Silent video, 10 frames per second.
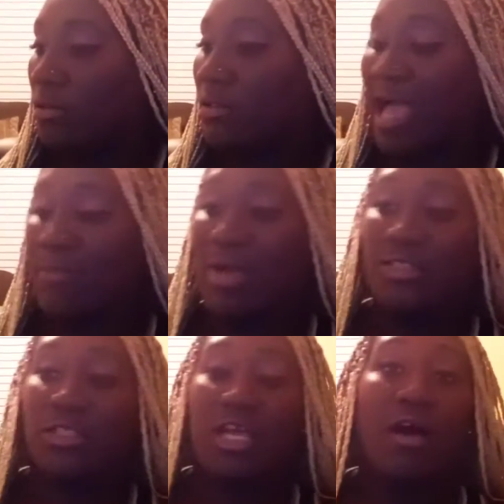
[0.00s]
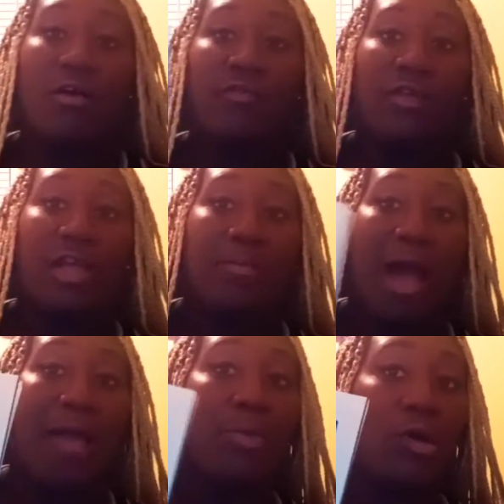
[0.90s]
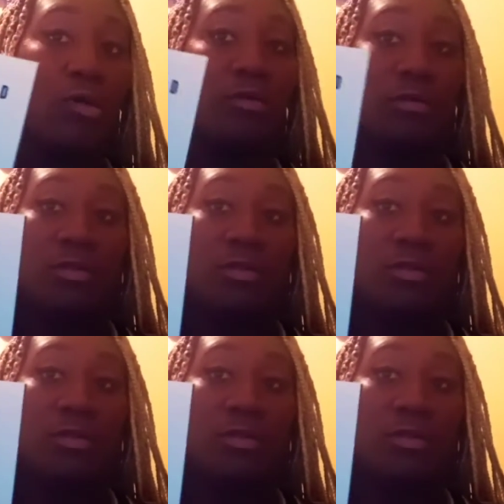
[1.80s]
like myself, in my book,